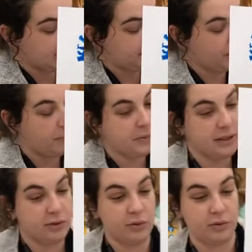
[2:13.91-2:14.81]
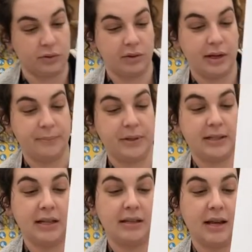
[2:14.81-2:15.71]
a popsicle and
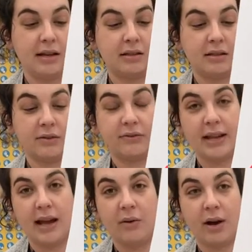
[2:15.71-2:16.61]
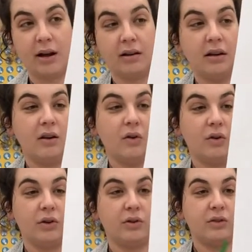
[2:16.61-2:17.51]
pretend that it's a flower,
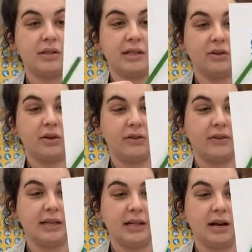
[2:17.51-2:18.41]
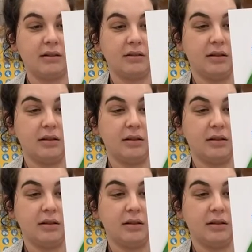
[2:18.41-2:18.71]
or you could stick it over here.